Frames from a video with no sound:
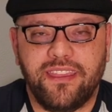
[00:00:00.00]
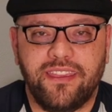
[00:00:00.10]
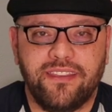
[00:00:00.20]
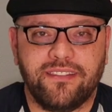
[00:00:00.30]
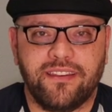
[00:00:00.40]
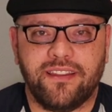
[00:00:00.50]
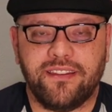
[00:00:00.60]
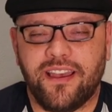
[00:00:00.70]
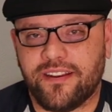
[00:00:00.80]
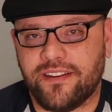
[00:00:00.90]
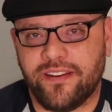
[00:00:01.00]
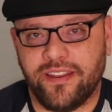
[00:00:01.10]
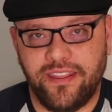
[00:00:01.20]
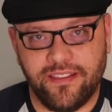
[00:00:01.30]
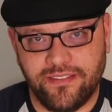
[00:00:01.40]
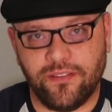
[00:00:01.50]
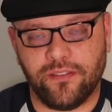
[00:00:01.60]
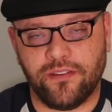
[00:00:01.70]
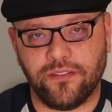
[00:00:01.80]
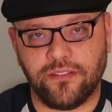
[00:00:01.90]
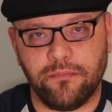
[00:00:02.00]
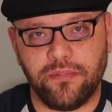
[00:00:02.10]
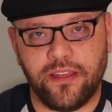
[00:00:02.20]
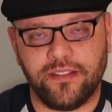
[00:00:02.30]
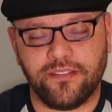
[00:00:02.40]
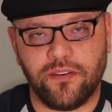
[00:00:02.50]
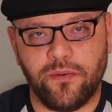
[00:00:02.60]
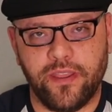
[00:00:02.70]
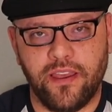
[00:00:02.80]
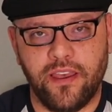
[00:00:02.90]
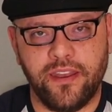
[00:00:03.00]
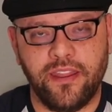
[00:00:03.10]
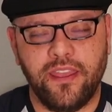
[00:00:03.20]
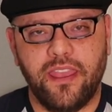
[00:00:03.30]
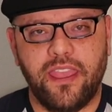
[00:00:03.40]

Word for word: he's a doctor and he has his own little subplot that's going on.